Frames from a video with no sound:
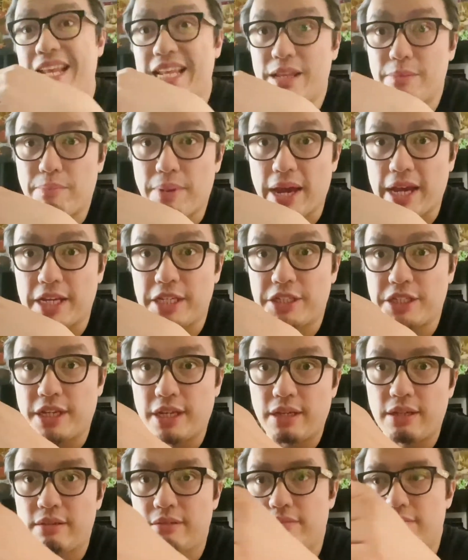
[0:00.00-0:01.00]
the
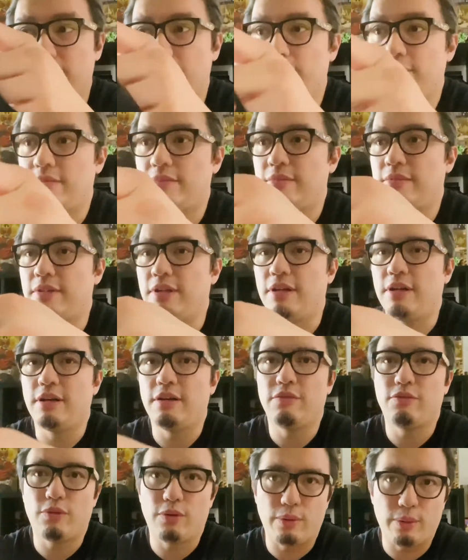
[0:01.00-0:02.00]
packaging
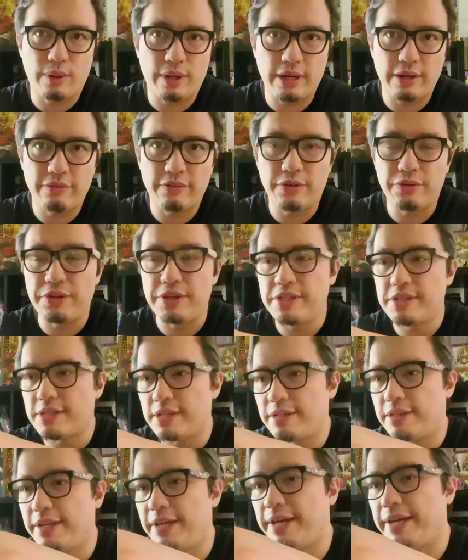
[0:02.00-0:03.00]
for whatever reason,
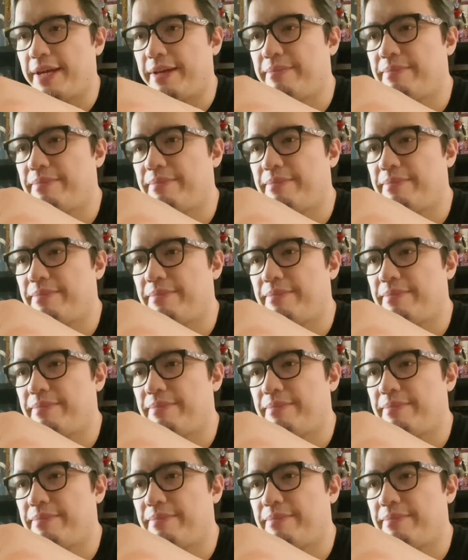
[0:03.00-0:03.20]
yeah.